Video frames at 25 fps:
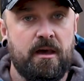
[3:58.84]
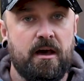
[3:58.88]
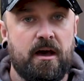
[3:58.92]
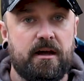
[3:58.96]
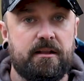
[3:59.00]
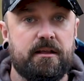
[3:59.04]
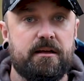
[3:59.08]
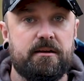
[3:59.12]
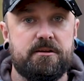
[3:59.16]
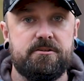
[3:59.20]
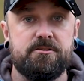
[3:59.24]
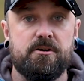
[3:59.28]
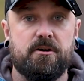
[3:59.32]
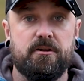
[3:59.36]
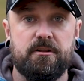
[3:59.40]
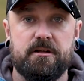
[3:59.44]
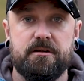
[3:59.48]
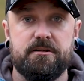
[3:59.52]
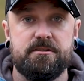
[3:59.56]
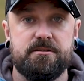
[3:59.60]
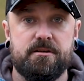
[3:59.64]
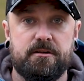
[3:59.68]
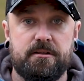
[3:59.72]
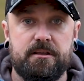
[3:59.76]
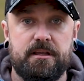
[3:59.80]
And that is all
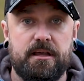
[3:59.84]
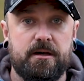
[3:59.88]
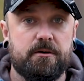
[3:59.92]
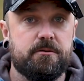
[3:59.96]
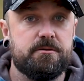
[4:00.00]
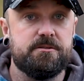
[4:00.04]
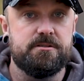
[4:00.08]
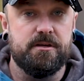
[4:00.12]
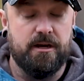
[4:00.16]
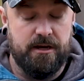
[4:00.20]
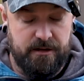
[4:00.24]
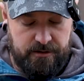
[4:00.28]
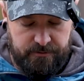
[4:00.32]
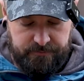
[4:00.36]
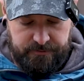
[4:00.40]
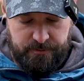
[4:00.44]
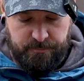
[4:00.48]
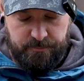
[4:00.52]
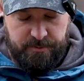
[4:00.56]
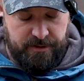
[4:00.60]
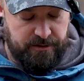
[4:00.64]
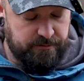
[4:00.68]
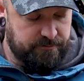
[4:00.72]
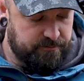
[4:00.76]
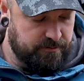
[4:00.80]
that is on the outside of the
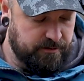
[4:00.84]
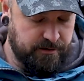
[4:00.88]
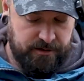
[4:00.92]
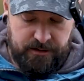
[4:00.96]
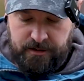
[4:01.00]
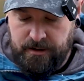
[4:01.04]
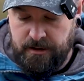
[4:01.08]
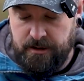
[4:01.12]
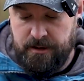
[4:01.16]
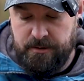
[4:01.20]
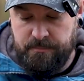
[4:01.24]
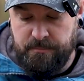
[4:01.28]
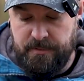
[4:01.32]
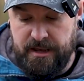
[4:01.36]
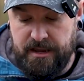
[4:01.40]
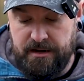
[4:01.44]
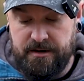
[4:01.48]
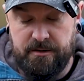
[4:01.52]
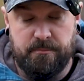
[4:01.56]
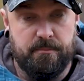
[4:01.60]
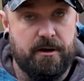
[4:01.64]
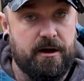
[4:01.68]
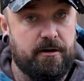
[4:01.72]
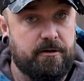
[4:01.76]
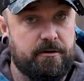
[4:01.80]
belt. Made
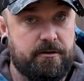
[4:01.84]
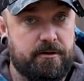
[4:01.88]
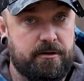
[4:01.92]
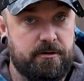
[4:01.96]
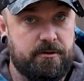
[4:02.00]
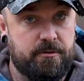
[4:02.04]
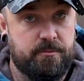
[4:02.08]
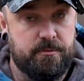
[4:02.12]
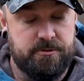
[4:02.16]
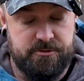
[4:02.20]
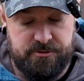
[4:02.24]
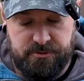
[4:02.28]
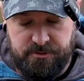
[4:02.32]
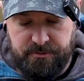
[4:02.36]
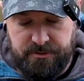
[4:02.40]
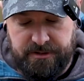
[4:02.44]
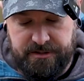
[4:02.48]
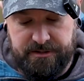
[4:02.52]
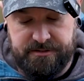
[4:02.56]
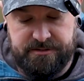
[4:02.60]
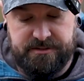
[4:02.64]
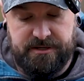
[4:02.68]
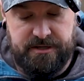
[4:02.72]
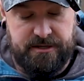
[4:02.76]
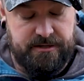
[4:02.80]
in America, Wazoo, you
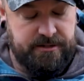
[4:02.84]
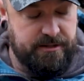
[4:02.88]
can see